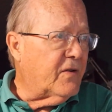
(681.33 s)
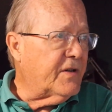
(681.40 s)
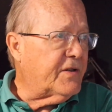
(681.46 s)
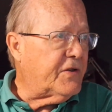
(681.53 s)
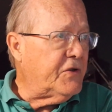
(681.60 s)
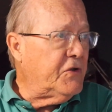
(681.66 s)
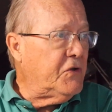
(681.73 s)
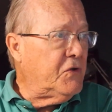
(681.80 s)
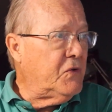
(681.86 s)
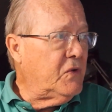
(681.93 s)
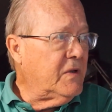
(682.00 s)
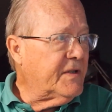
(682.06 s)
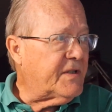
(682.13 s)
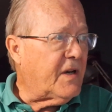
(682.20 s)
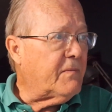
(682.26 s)
or
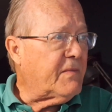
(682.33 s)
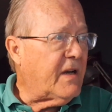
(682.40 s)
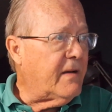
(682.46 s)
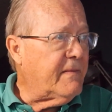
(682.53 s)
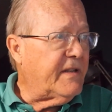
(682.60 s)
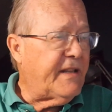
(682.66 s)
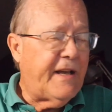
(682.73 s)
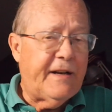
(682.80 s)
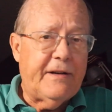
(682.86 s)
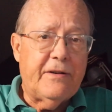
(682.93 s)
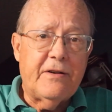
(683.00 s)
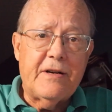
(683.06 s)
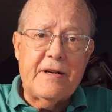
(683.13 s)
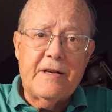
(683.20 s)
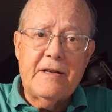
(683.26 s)
two, sometime in that
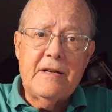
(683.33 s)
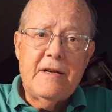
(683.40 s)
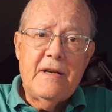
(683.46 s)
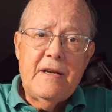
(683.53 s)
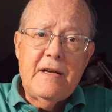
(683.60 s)
area.